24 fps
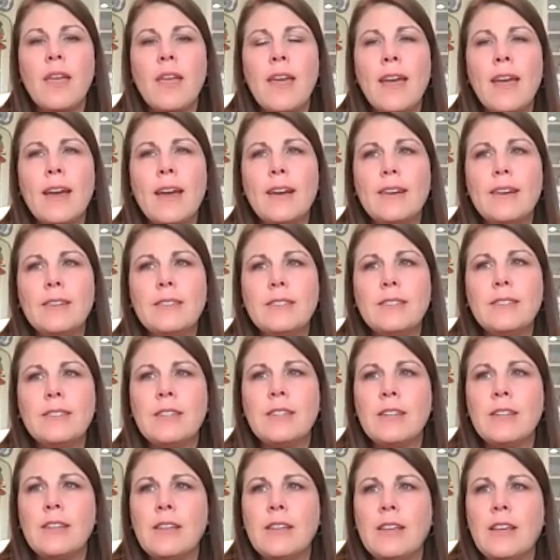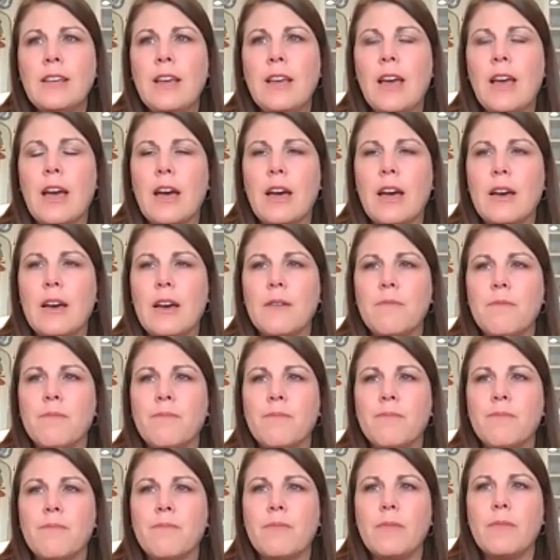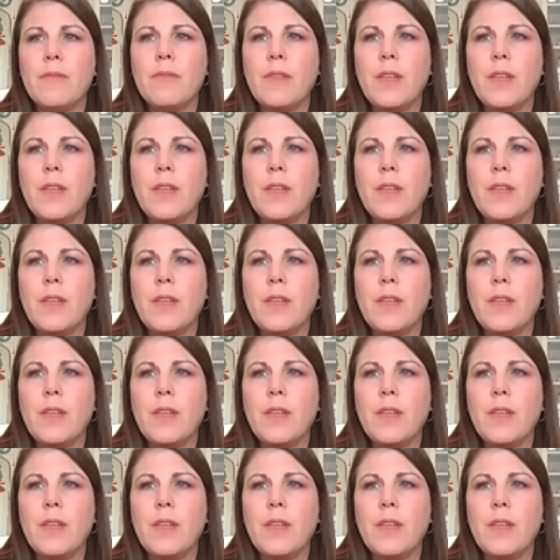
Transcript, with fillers: and um,